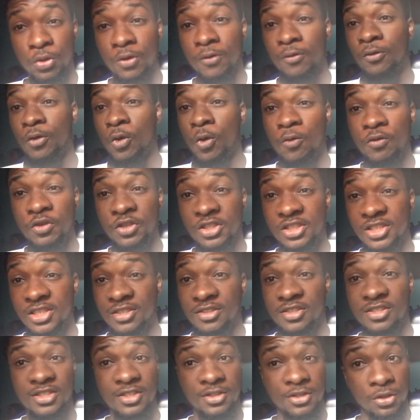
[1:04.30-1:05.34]
of
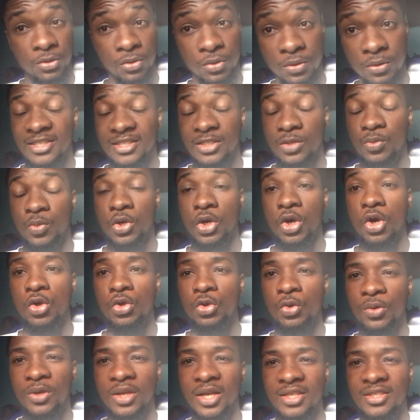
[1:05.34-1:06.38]
Covington still. We all
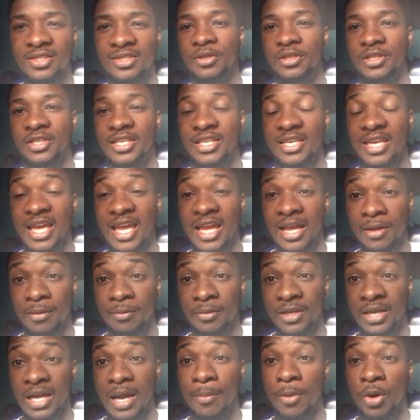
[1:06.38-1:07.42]
know that
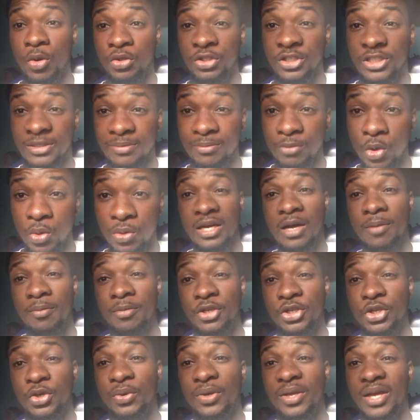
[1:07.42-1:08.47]
the Kamaru Usman
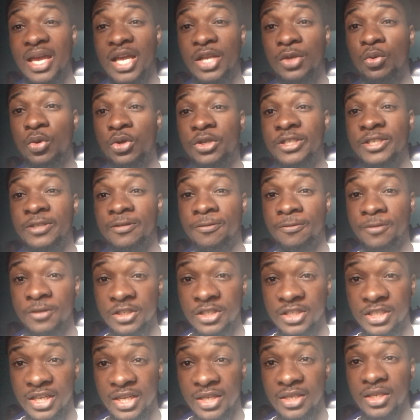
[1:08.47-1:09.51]
Leon Edwards
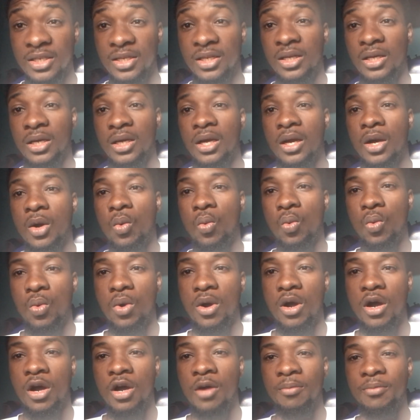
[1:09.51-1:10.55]
defeated
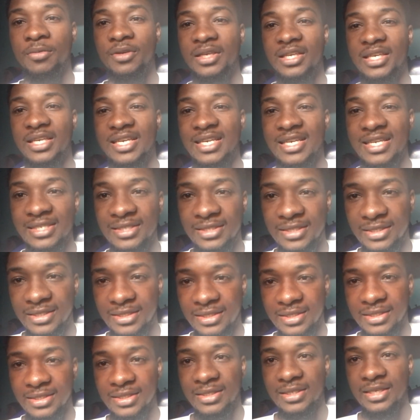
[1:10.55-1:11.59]

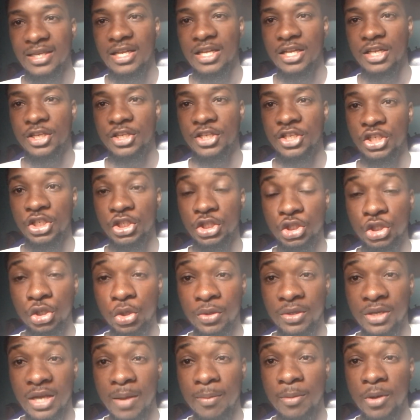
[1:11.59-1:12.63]
is the
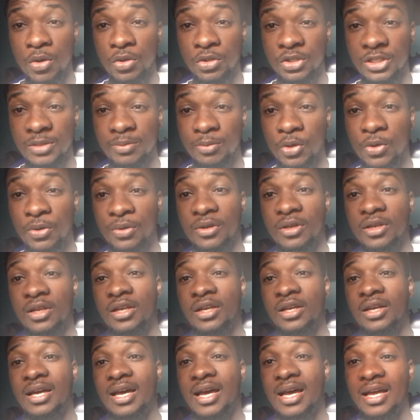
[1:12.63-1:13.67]
injured Kamaru Usman
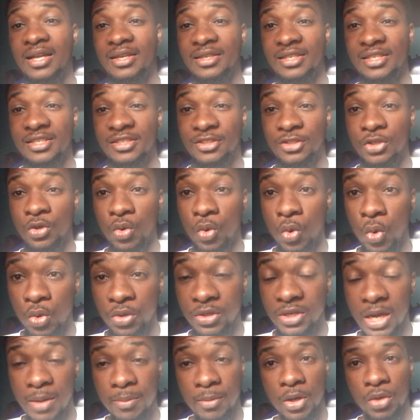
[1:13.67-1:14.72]
and is the old
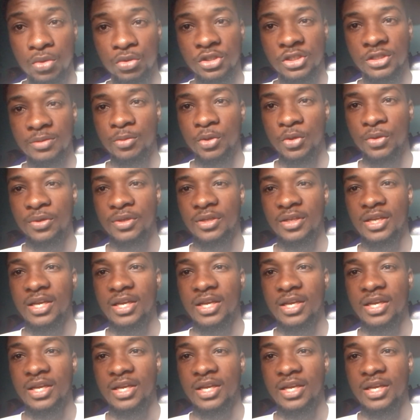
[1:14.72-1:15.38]
Kamaru Usman.